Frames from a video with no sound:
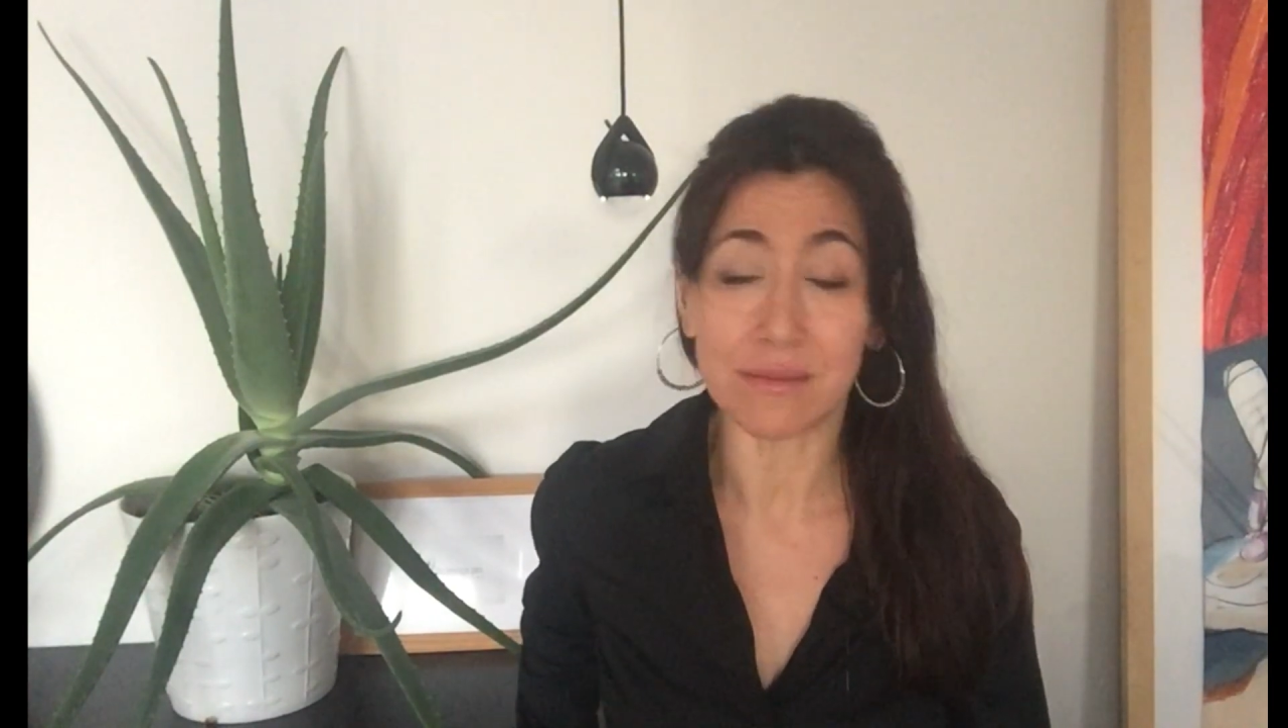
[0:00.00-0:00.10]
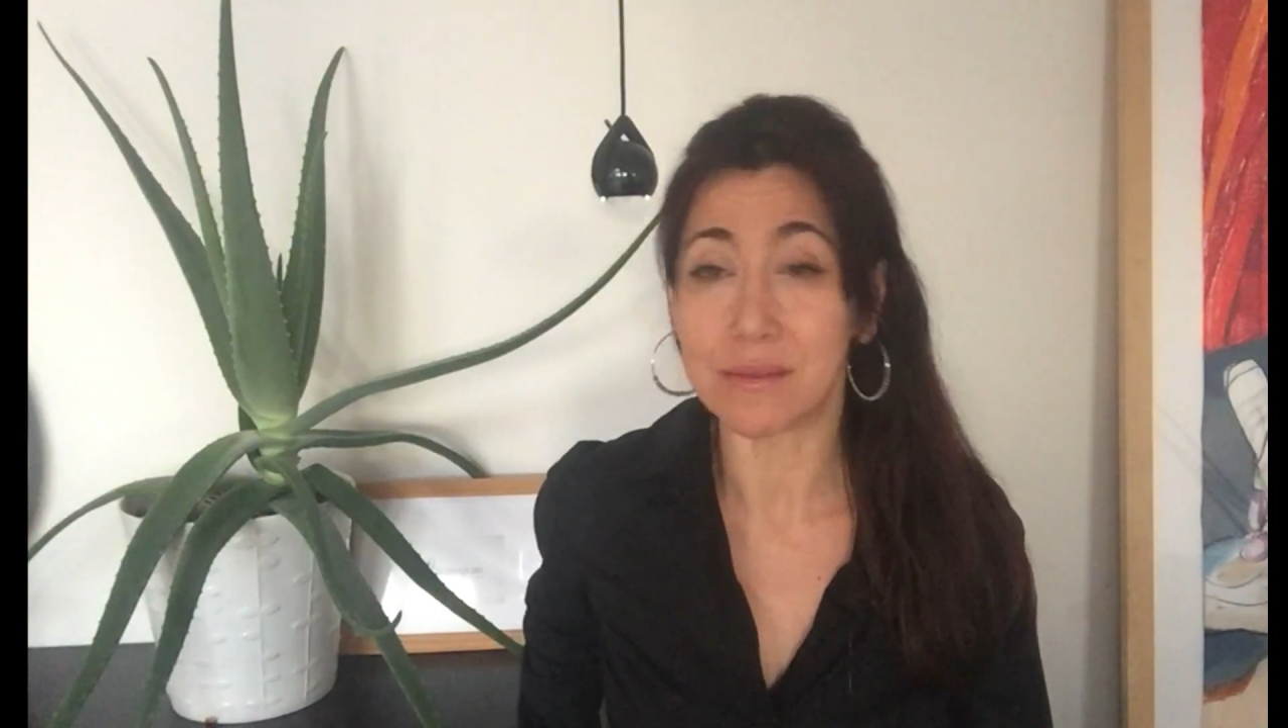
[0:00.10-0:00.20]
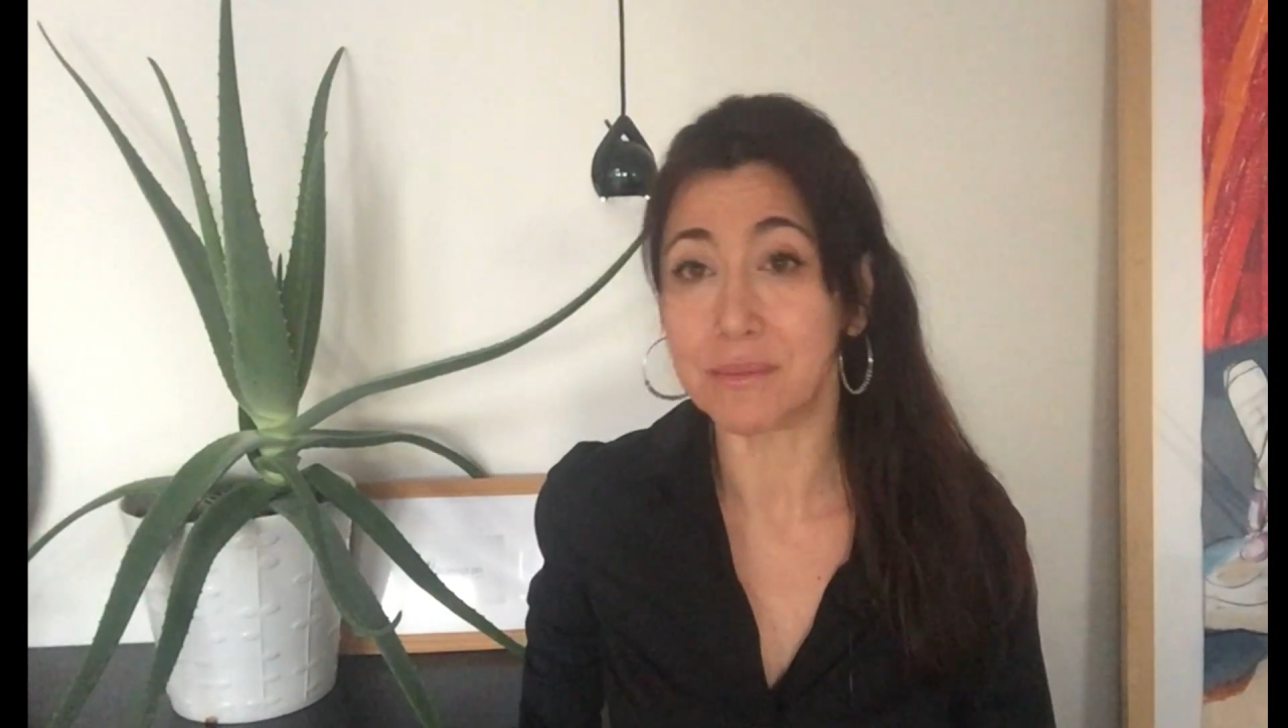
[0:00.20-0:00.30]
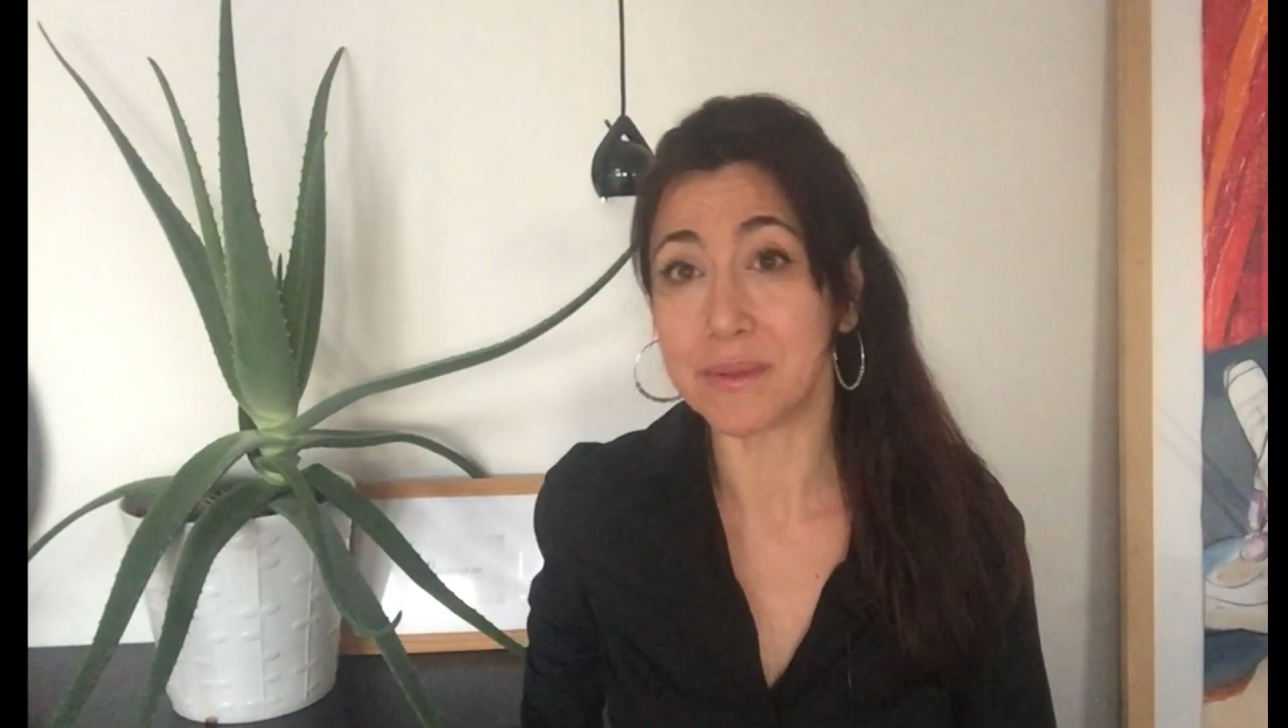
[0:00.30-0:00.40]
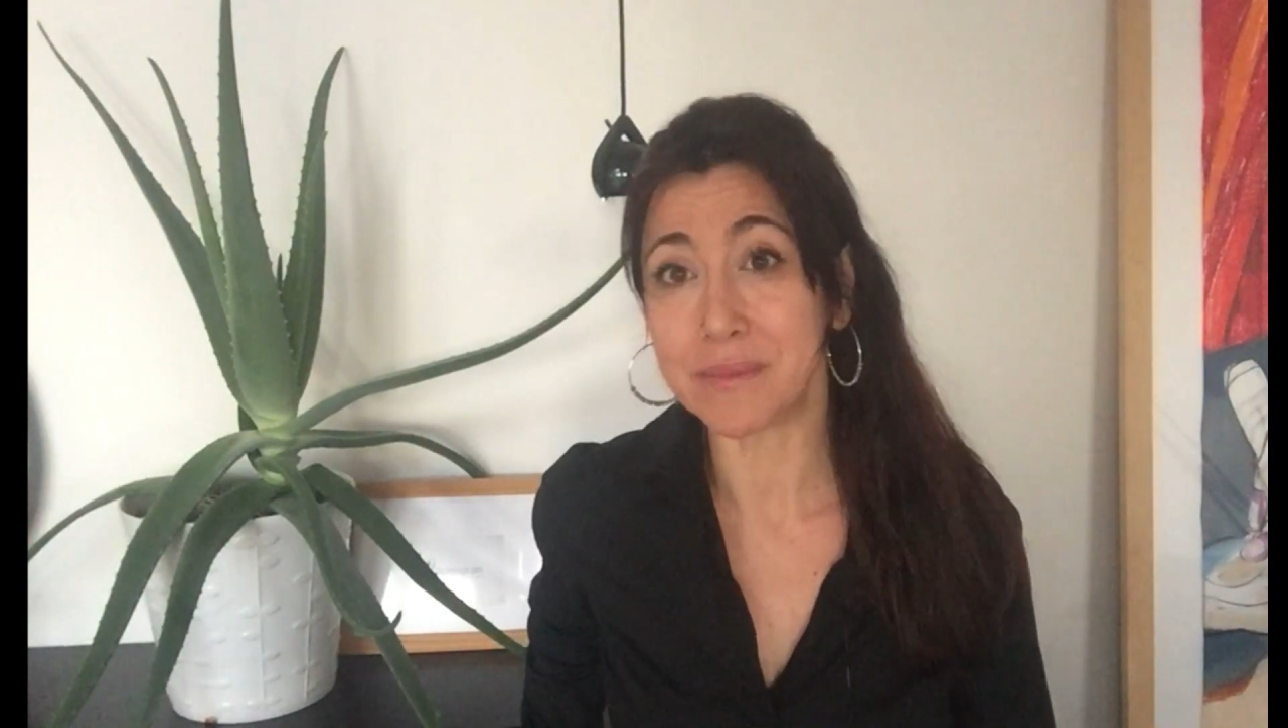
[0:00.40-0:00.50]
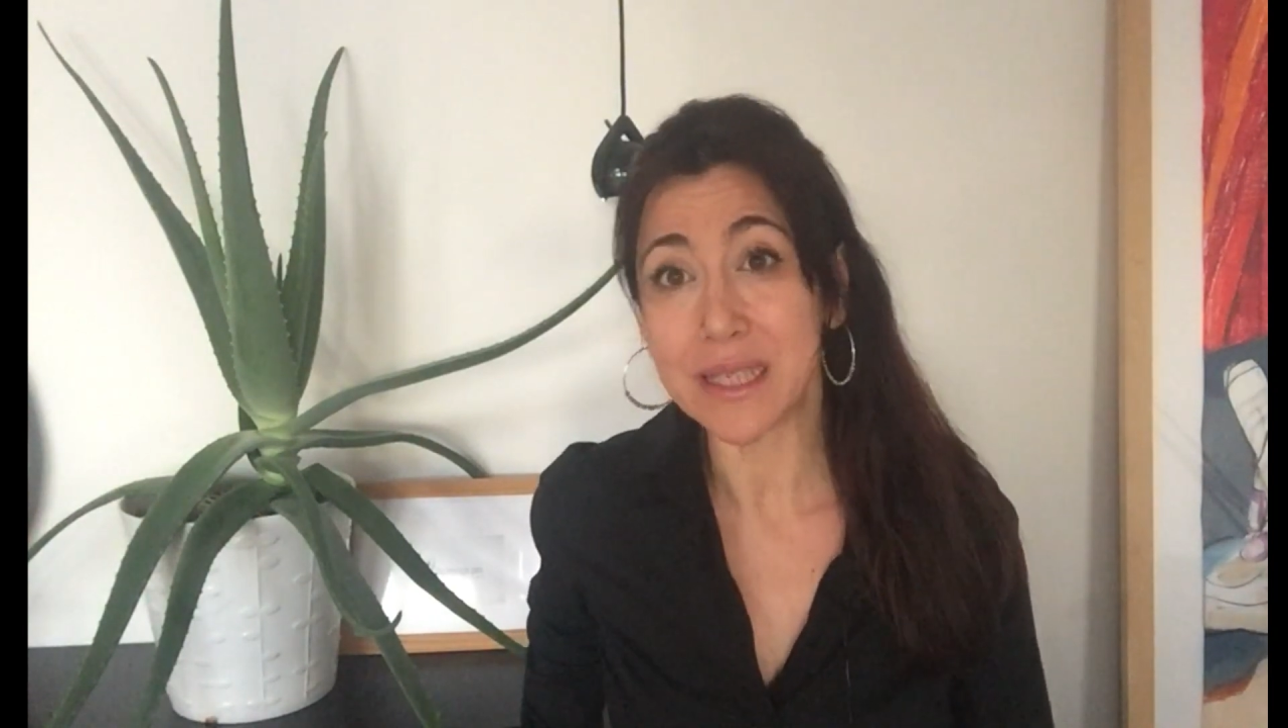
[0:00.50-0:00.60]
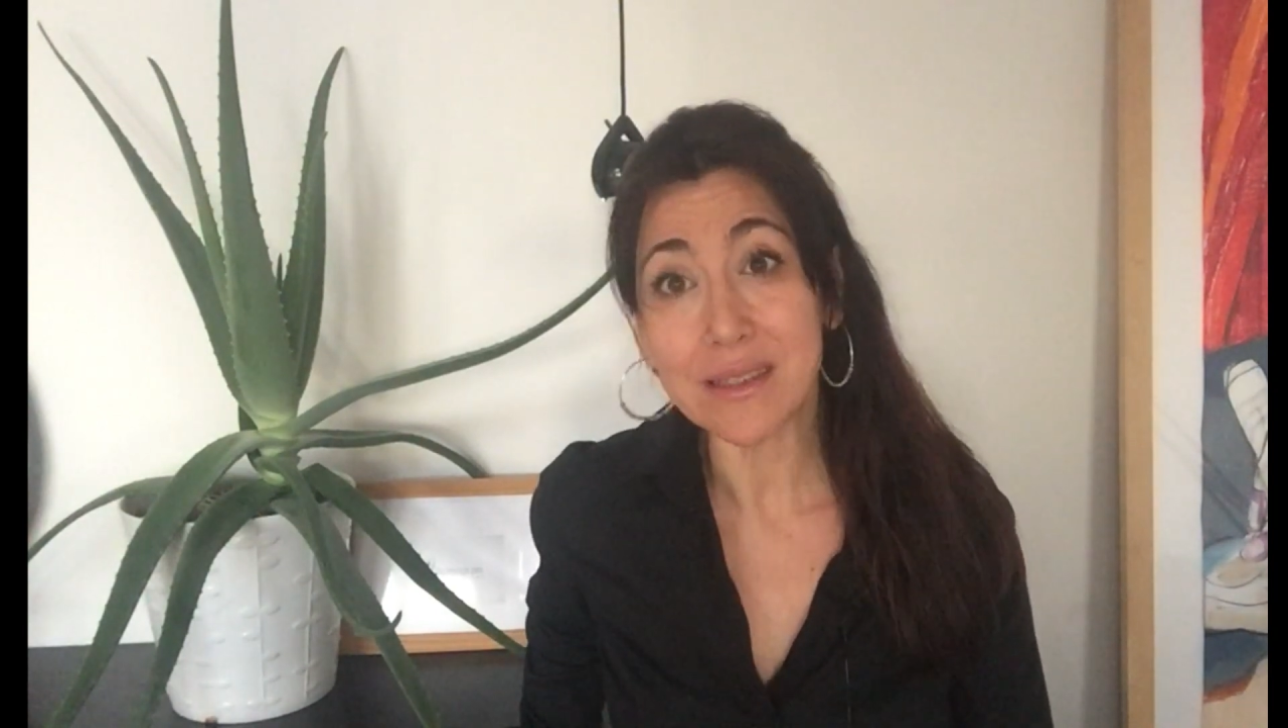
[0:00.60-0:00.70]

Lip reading: if I'm in